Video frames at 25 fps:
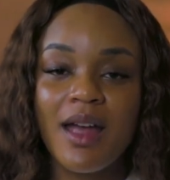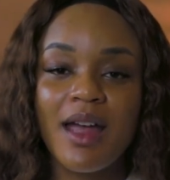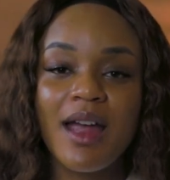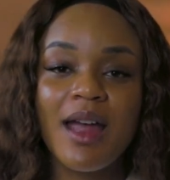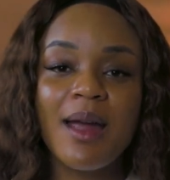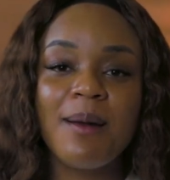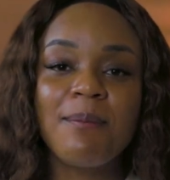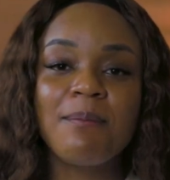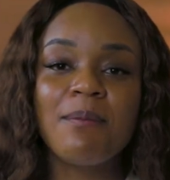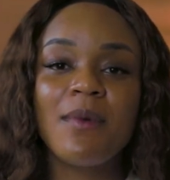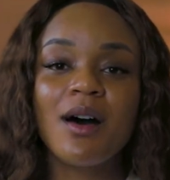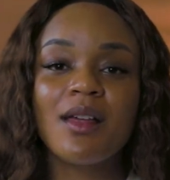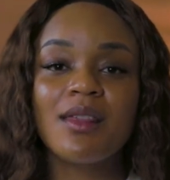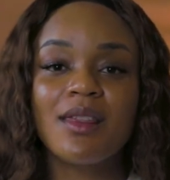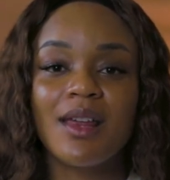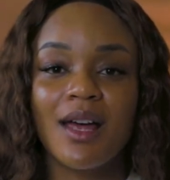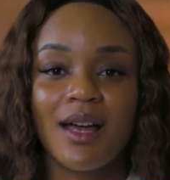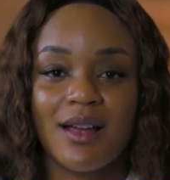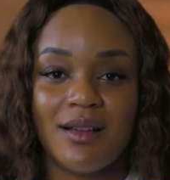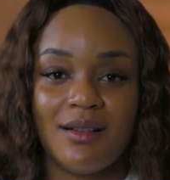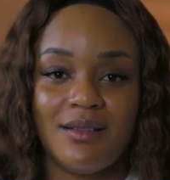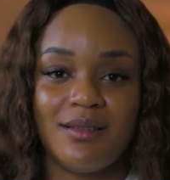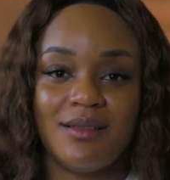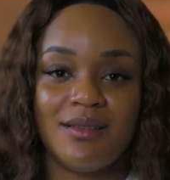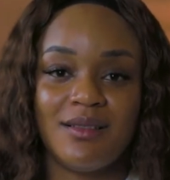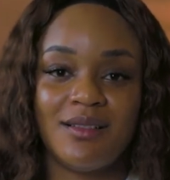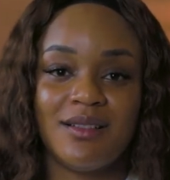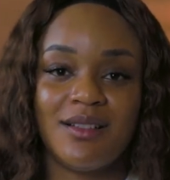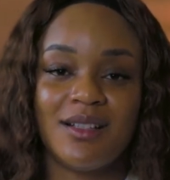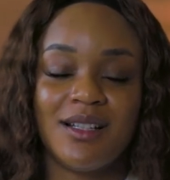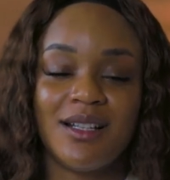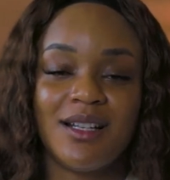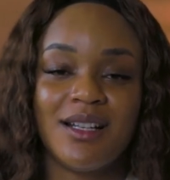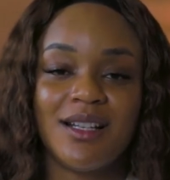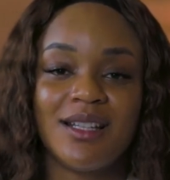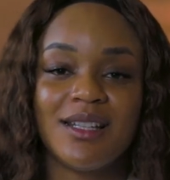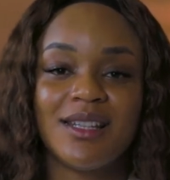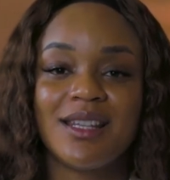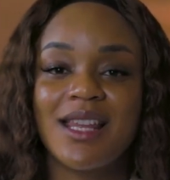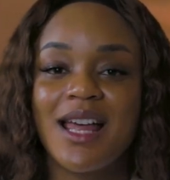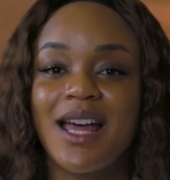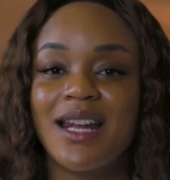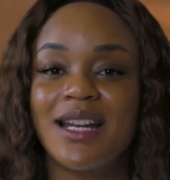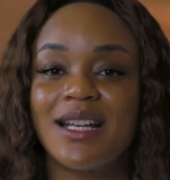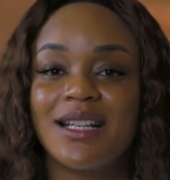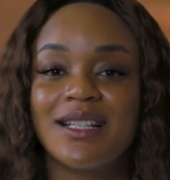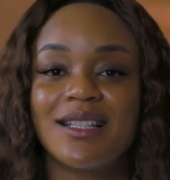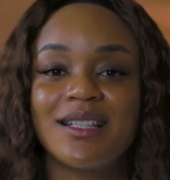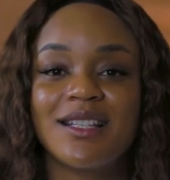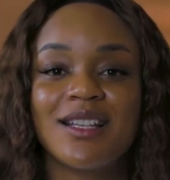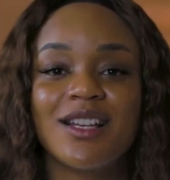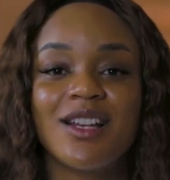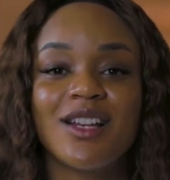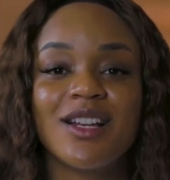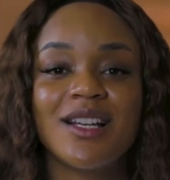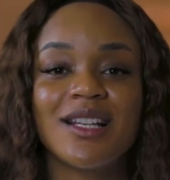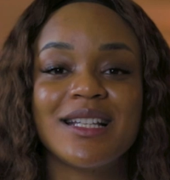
A mother that is